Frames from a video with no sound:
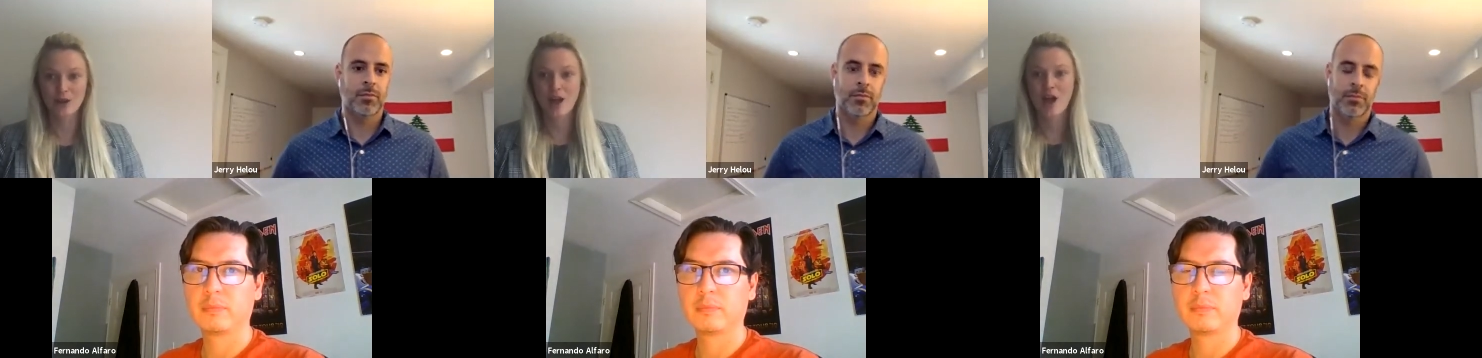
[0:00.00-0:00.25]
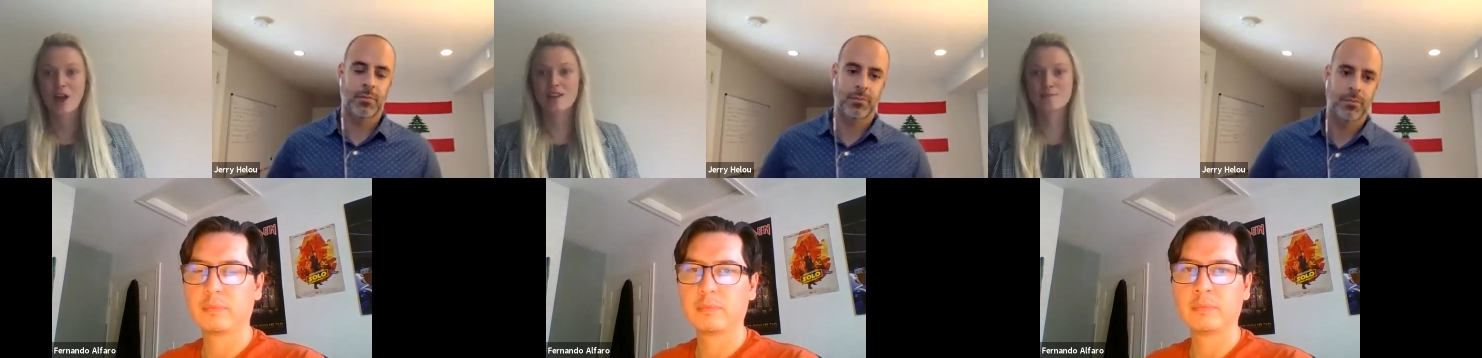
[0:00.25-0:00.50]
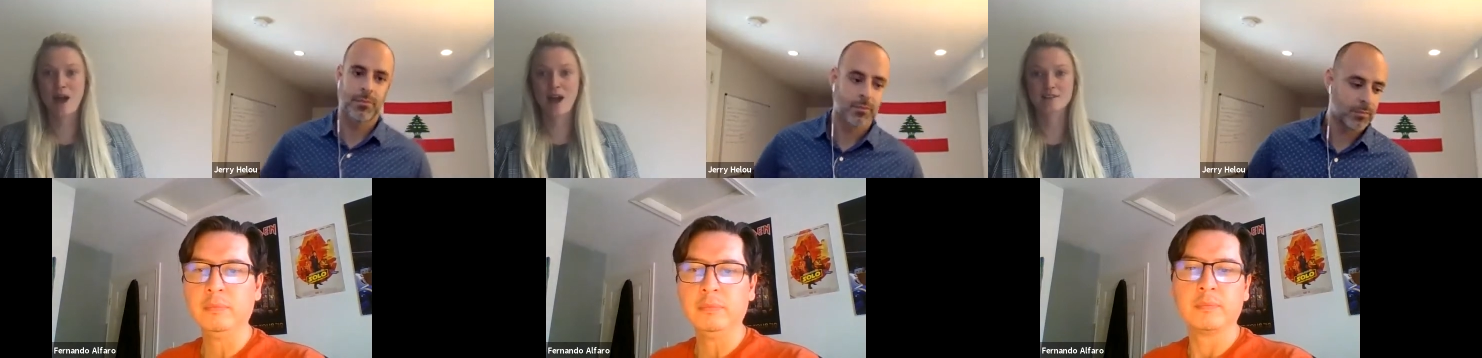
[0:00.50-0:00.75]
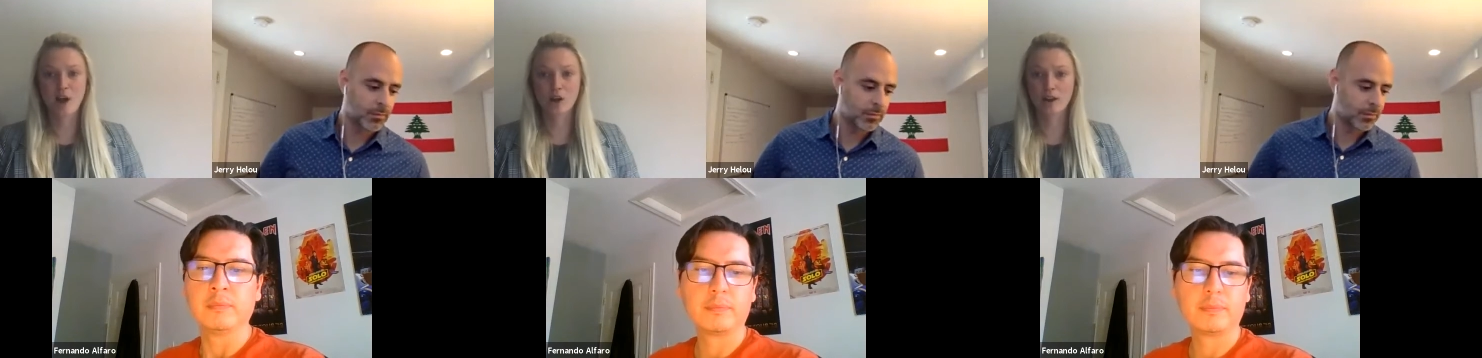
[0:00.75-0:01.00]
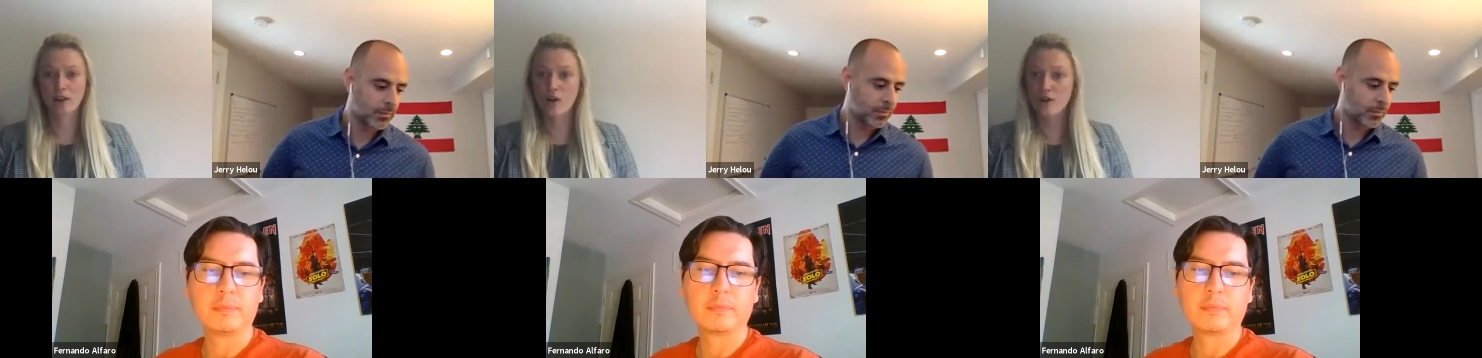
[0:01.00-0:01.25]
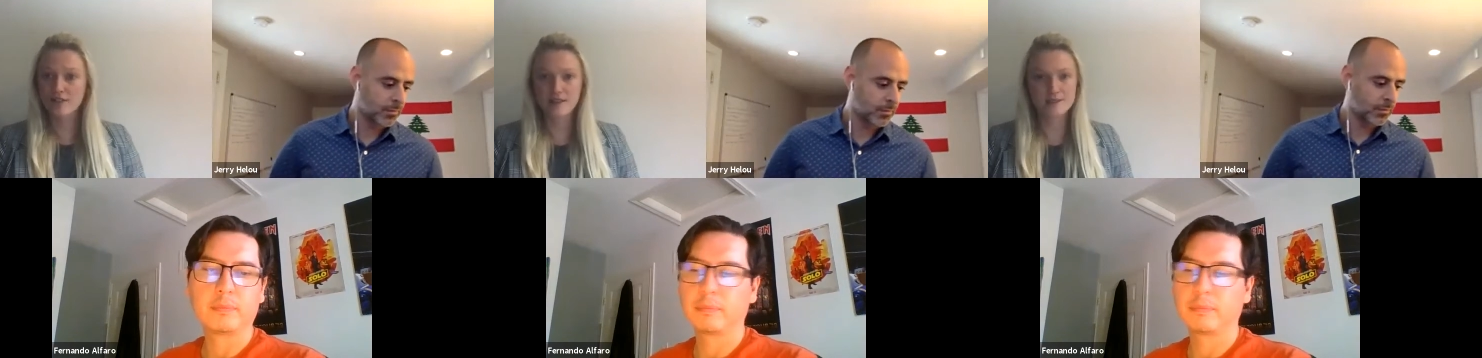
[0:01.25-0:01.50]
Speaker 1: is back talking all
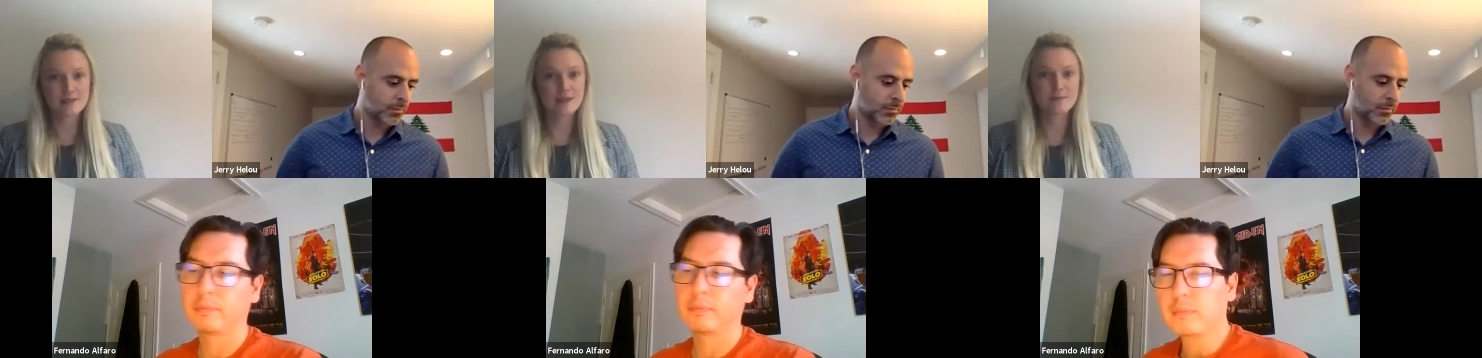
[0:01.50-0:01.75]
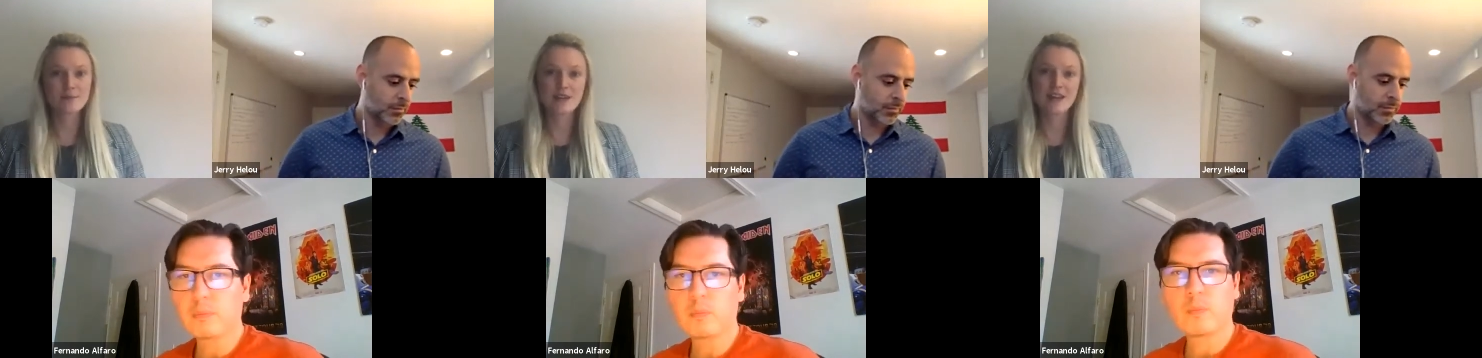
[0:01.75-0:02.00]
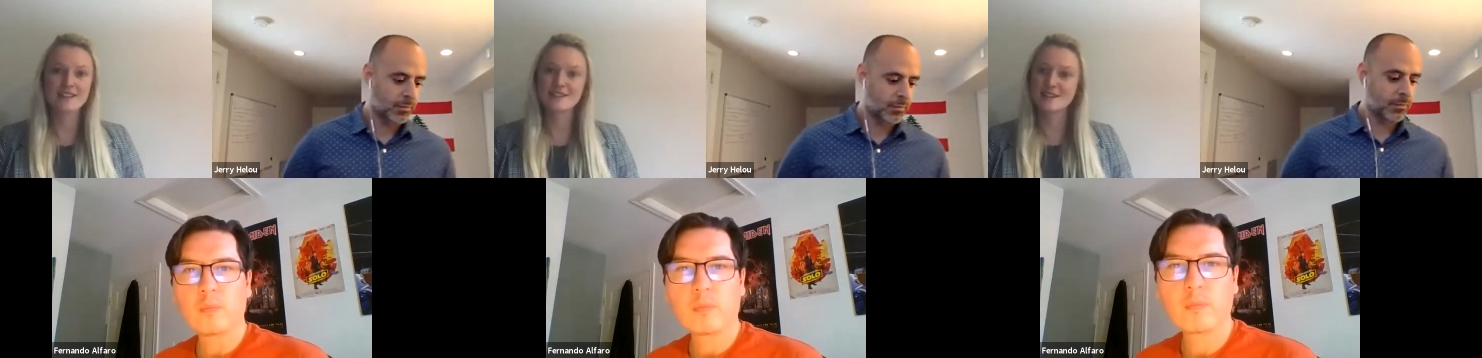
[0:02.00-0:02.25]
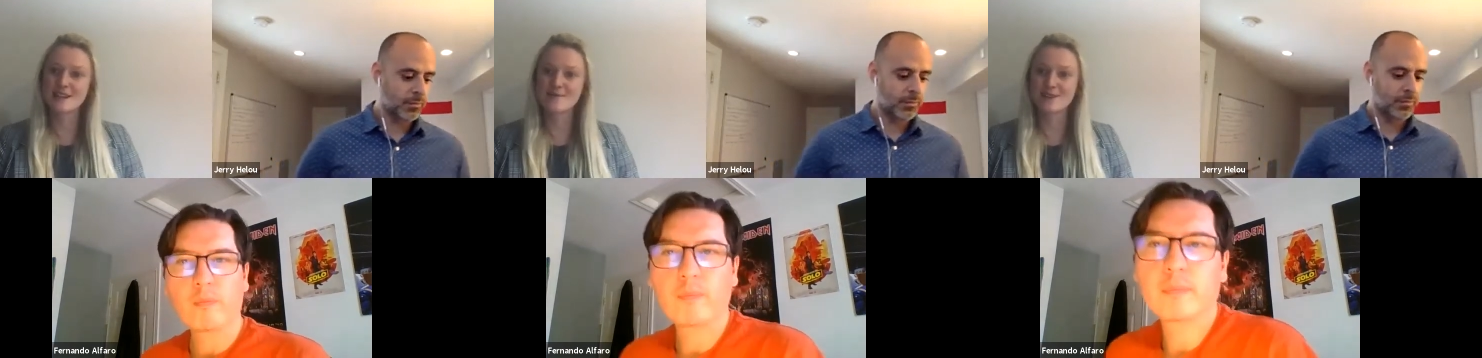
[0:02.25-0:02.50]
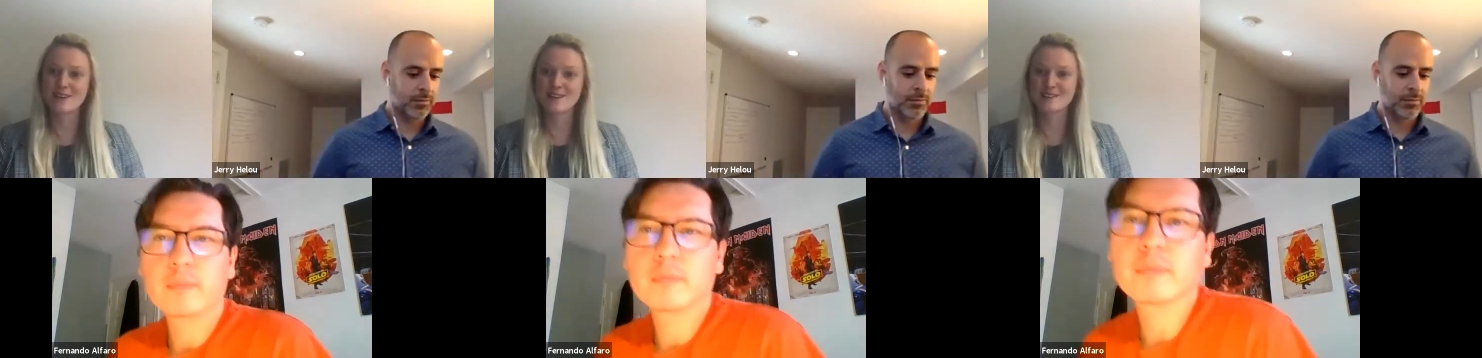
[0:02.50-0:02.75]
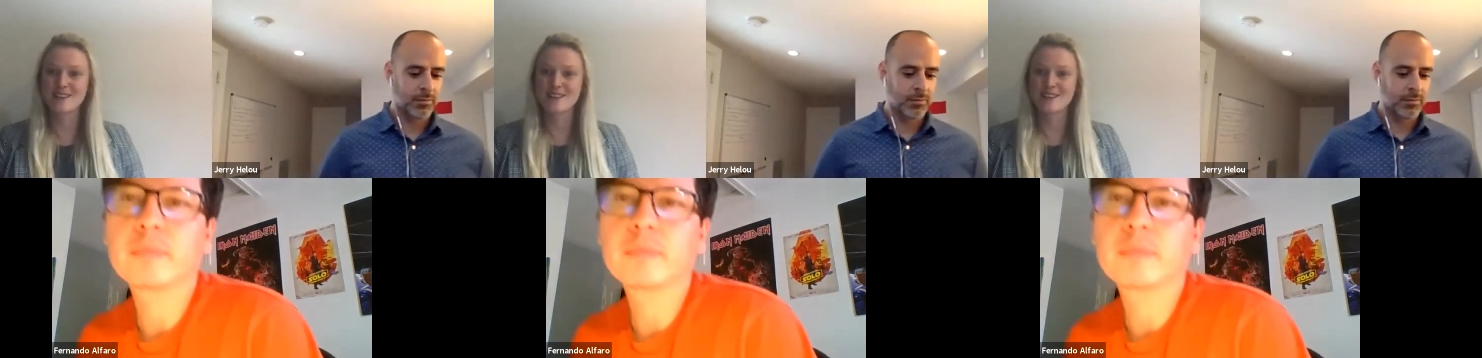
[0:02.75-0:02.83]
things DMP and CDPs